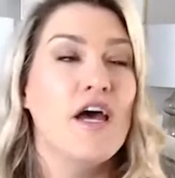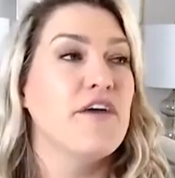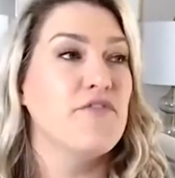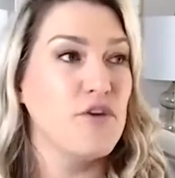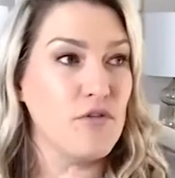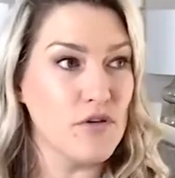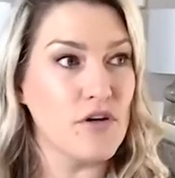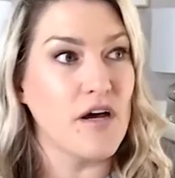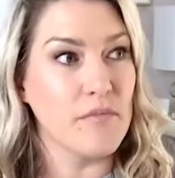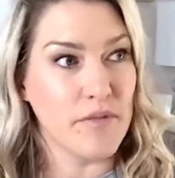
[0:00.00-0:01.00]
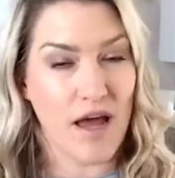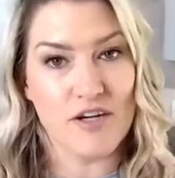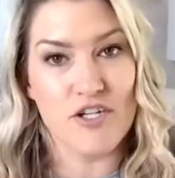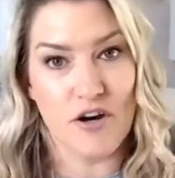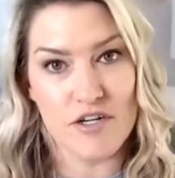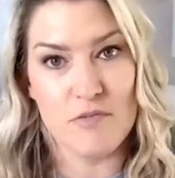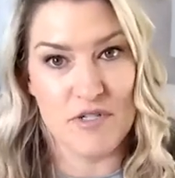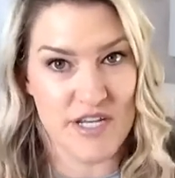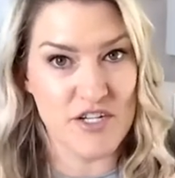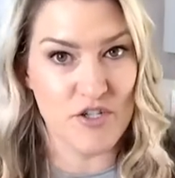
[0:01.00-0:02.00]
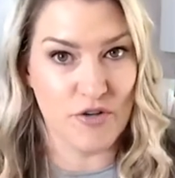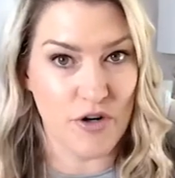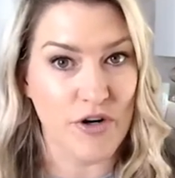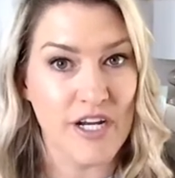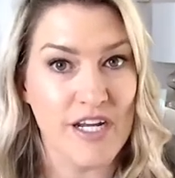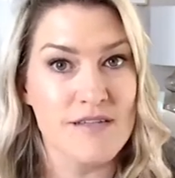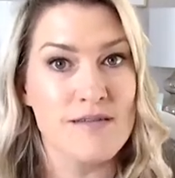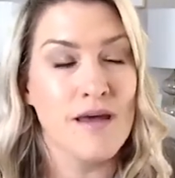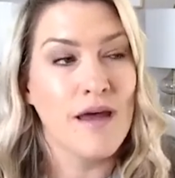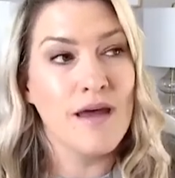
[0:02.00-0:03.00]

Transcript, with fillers: If you look up lash artist potential earnings